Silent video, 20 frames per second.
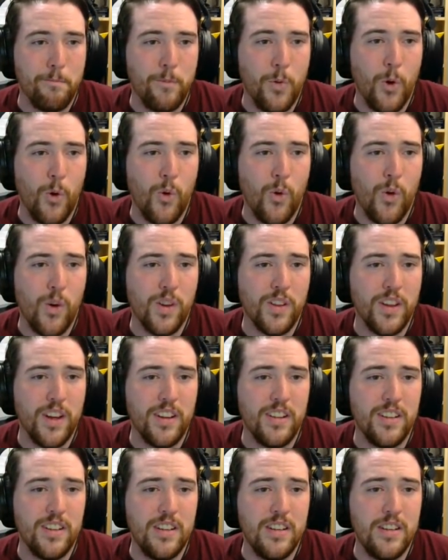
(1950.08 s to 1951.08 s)
For
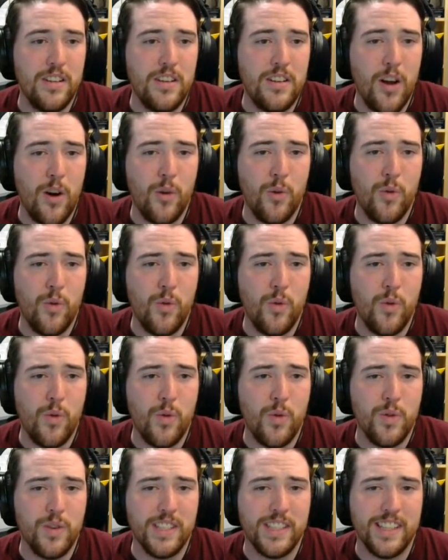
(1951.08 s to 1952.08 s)
the
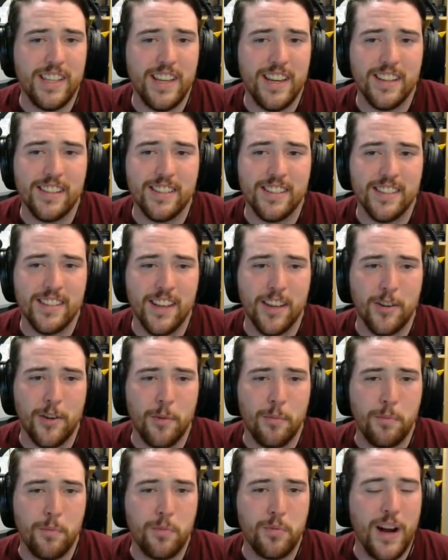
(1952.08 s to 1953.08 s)
nosiest
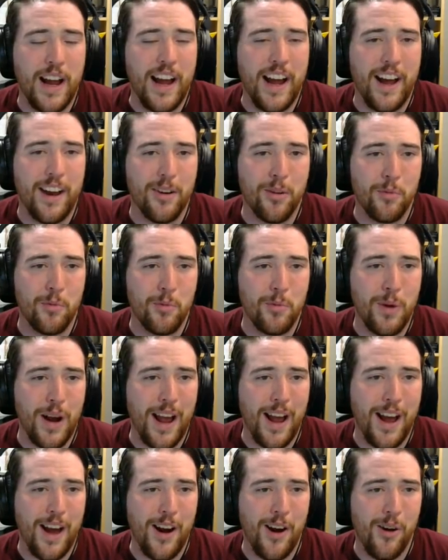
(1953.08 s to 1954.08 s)
little brat
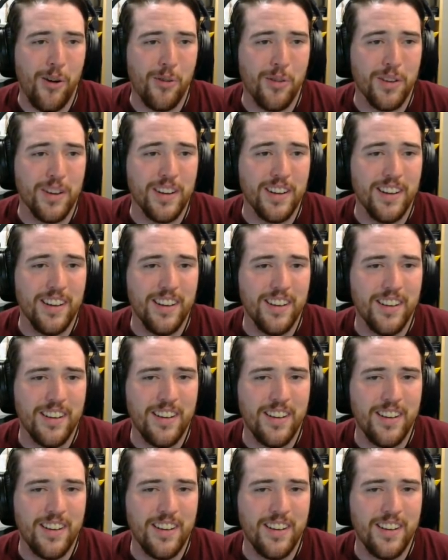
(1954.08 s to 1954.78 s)
around.